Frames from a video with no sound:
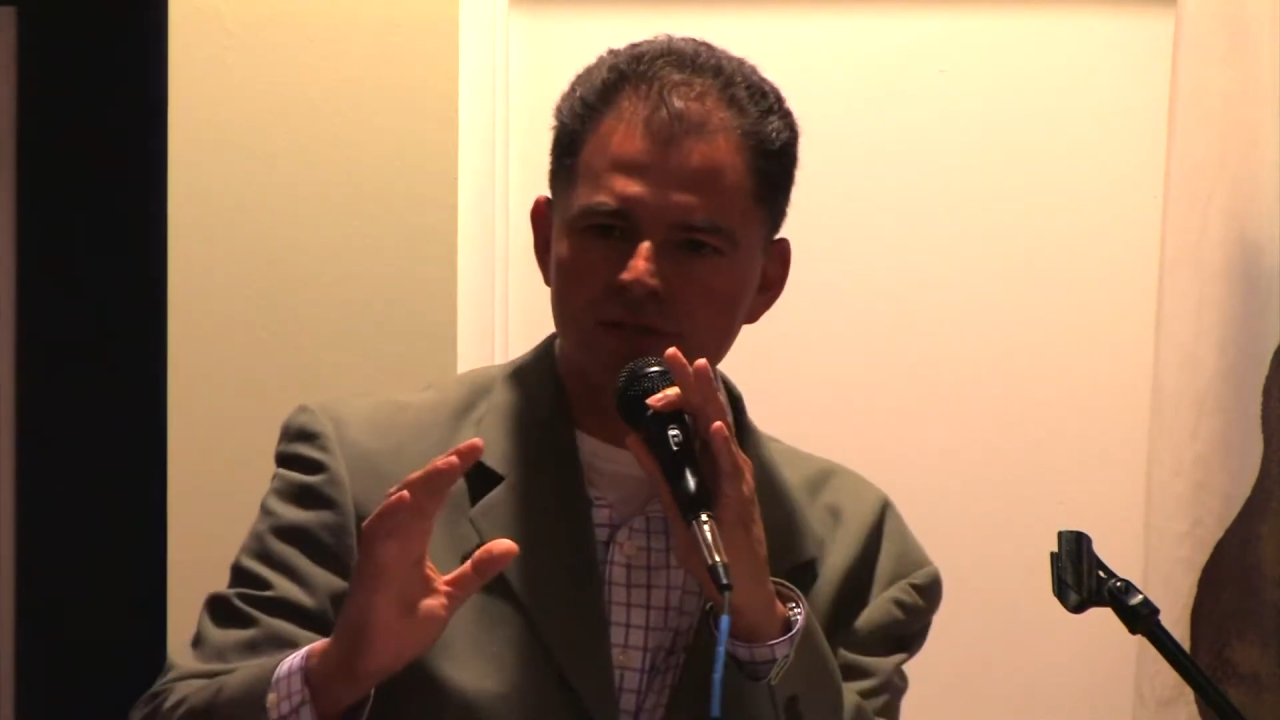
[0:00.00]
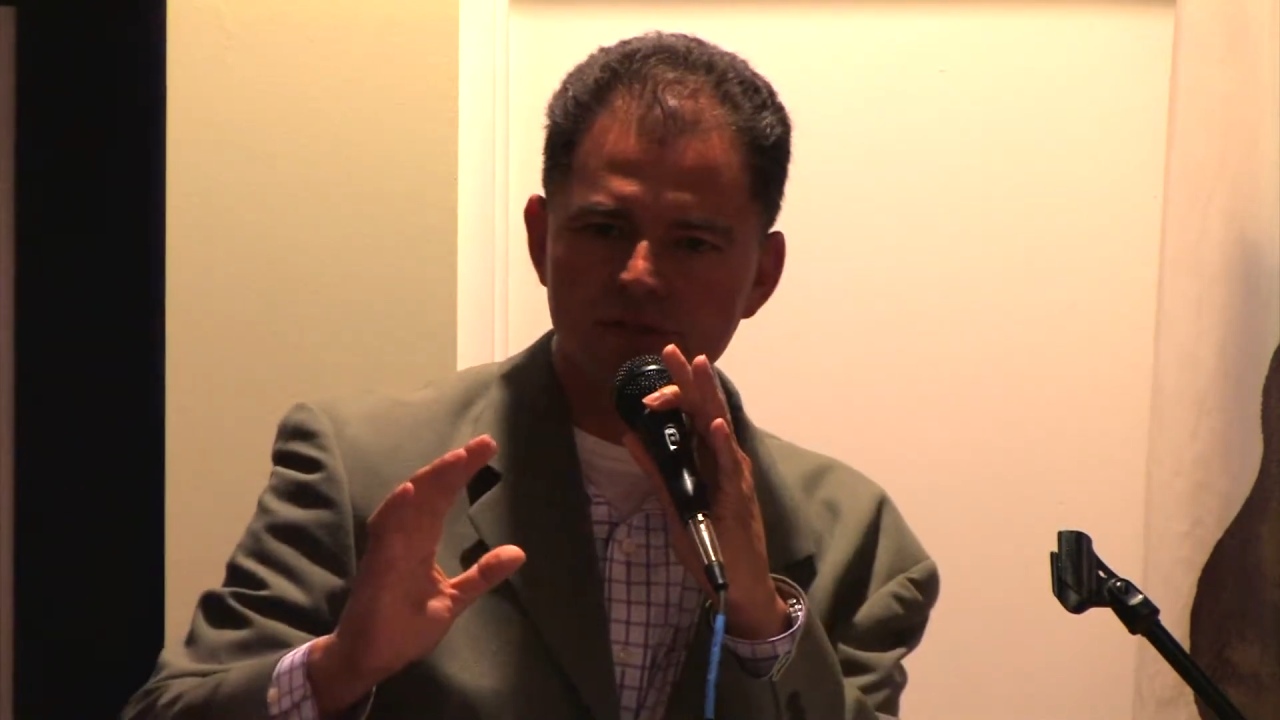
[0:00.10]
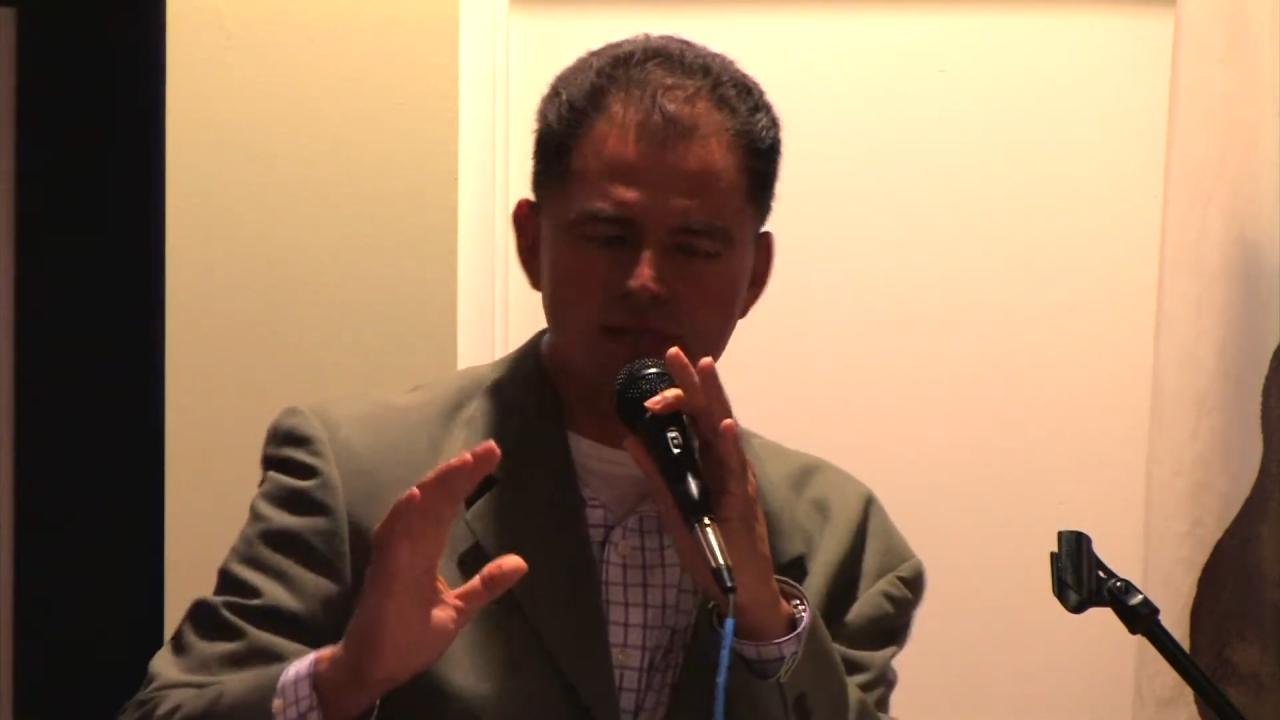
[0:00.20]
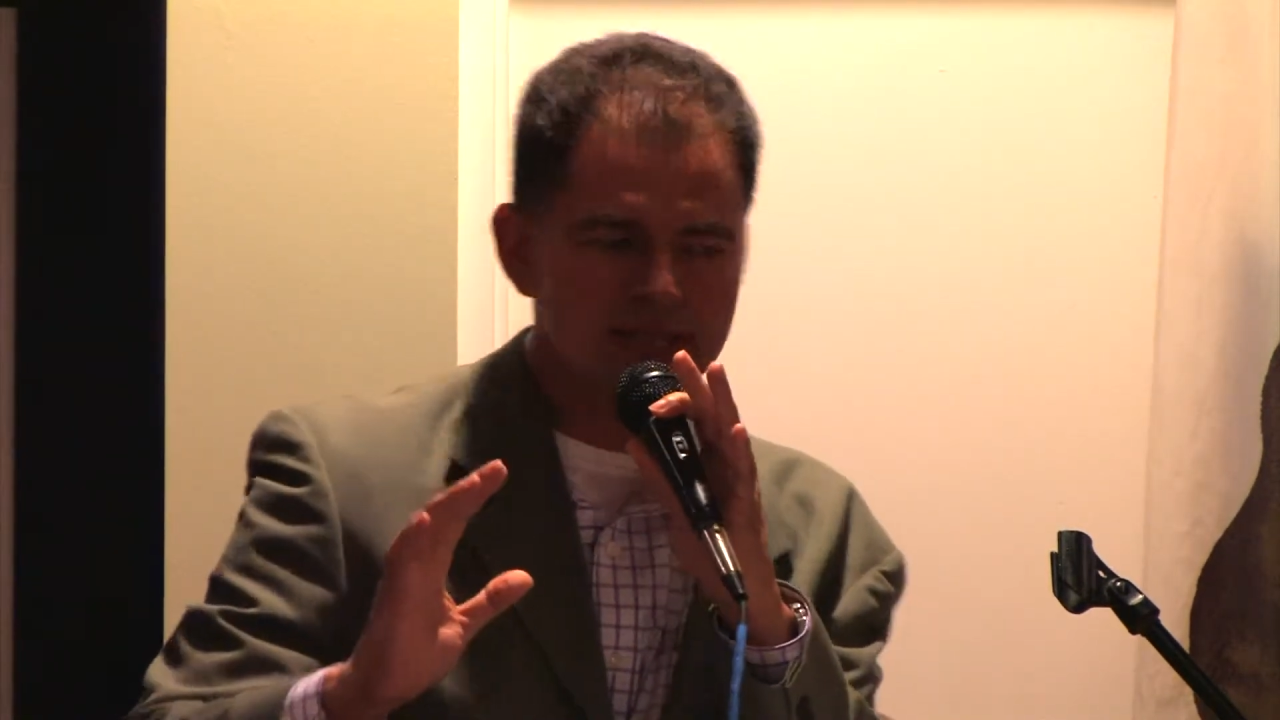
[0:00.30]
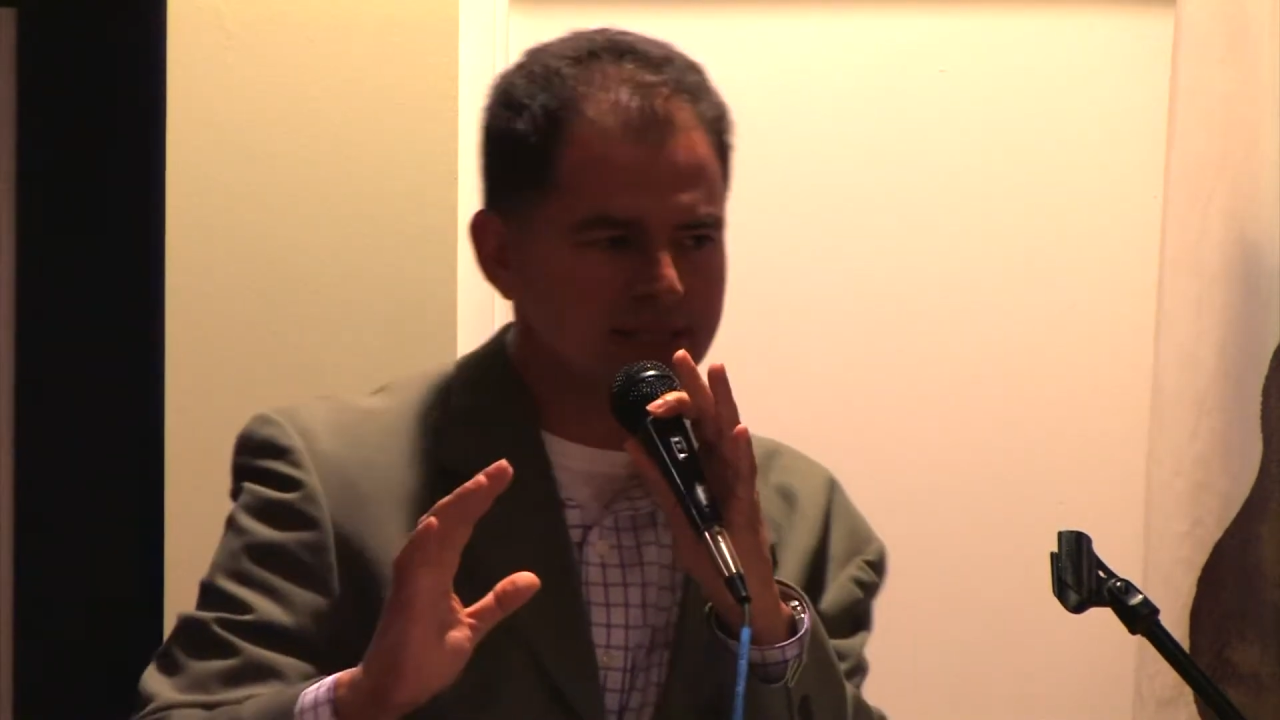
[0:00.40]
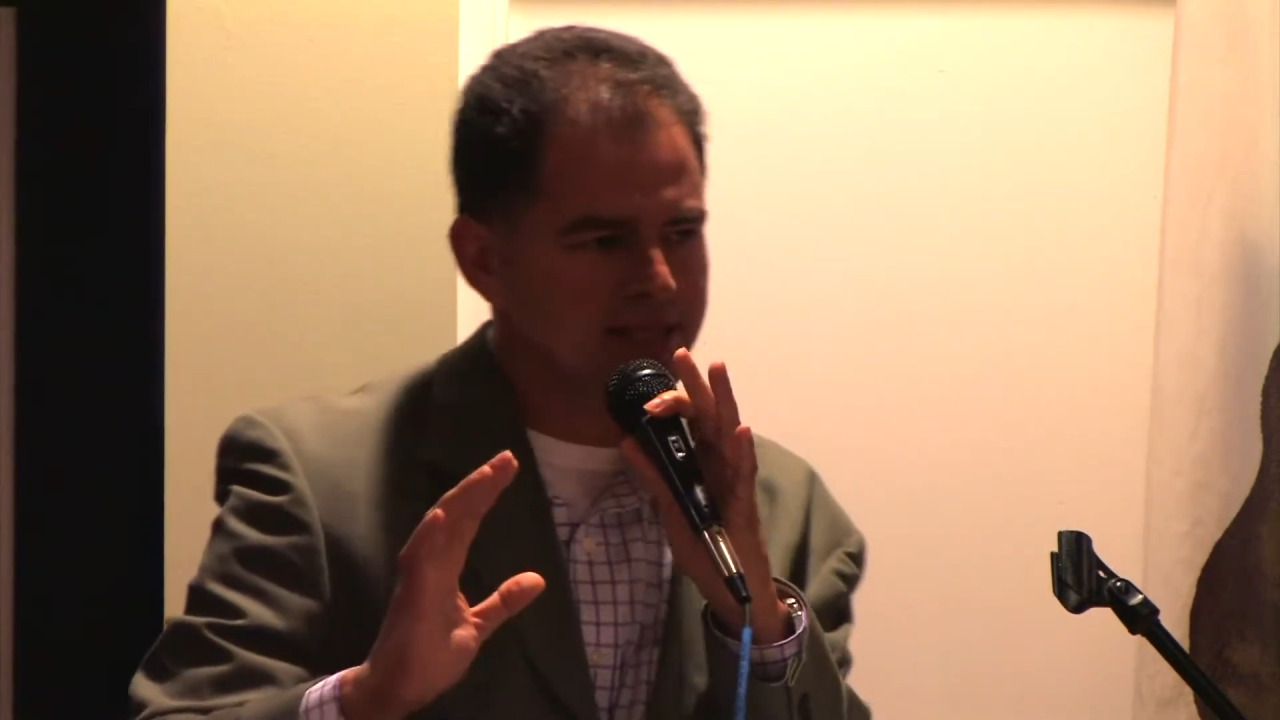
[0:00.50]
to sit